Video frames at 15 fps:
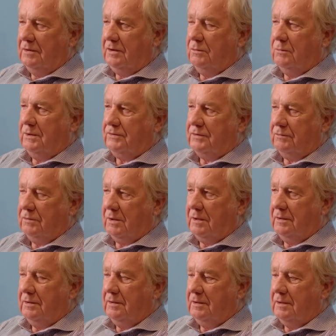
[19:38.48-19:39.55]
US at
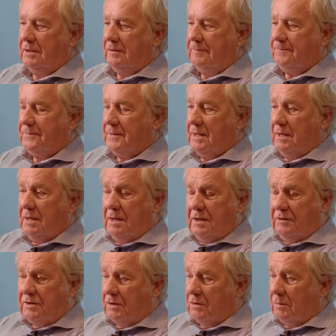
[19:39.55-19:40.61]
road. And
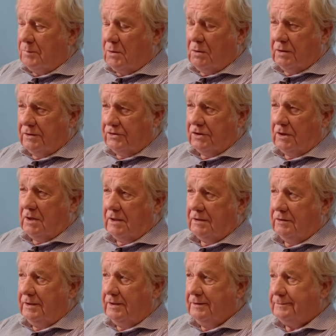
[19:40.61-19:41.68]
so I got behind
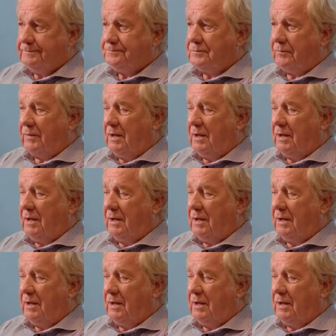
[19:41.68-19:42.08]
cycling.